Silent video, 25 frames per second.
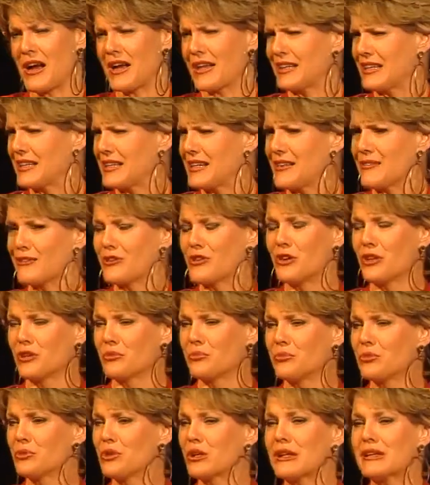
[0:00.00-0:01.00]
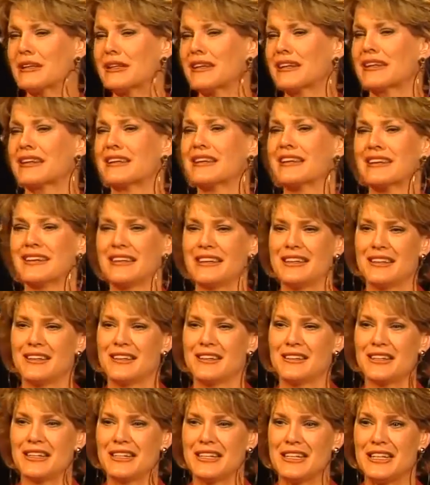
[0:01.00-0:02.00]
oddly enough, called Brooklyn.
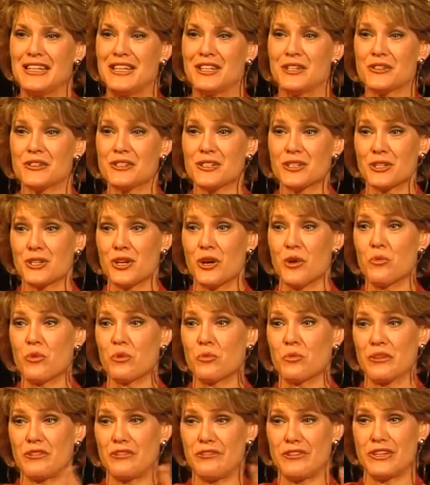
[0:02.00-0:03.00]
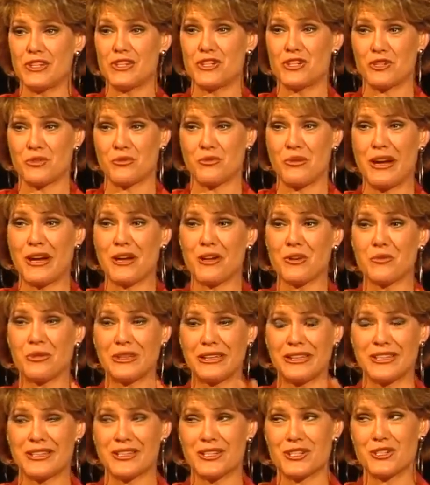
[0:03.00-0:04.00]
That years ago, when we finished the record,
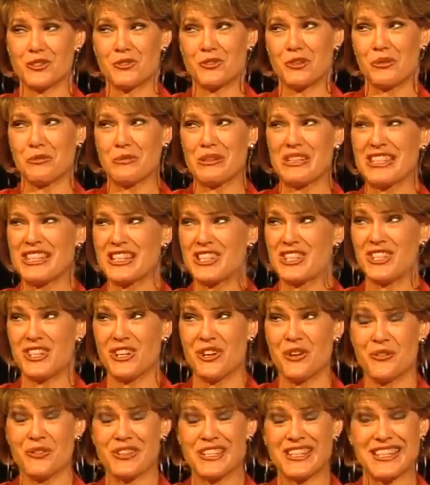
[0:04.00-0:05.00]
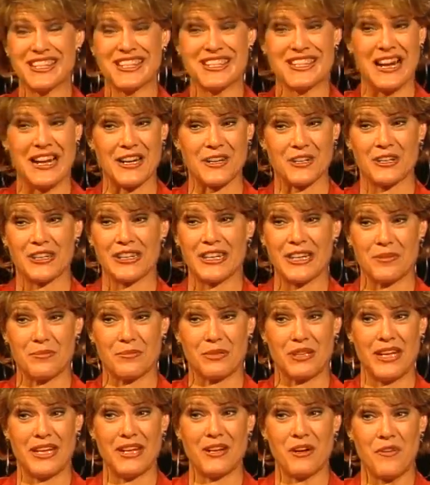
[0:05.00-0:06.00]
we listened to it and we said, you know, this is not going to get
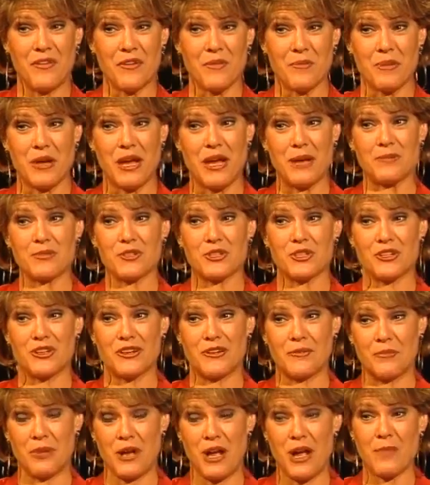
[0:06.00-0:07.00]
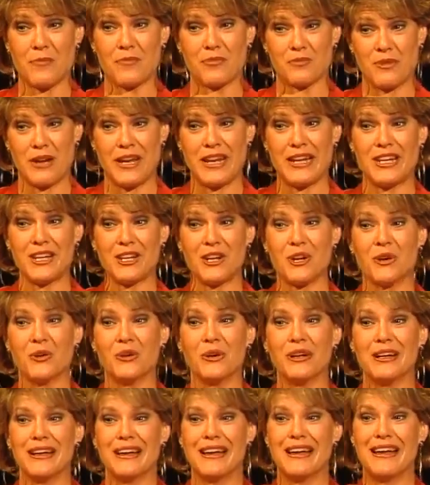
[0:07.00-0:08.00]
played on the pop
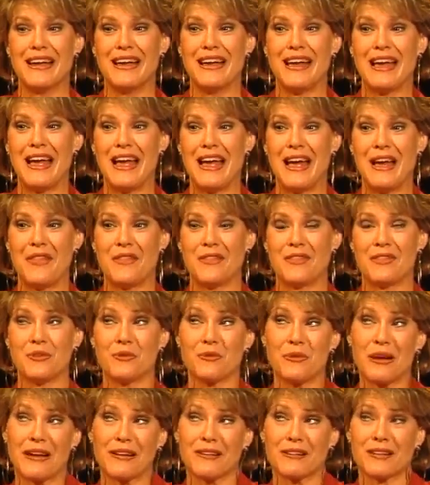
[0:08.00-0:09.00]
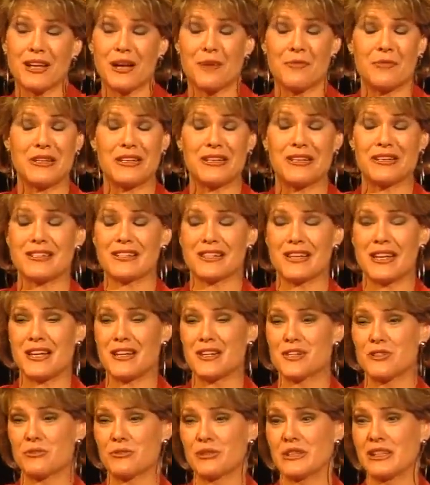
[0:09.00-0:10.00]
radio. And the record company
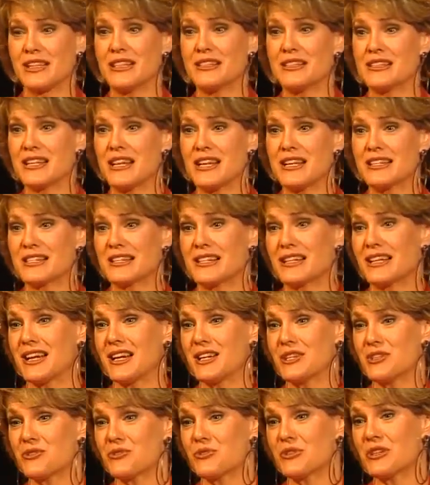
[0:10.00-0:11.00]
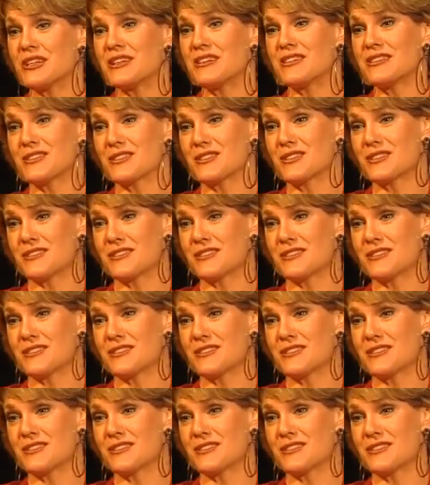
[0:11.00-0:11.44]
decided to release it as a country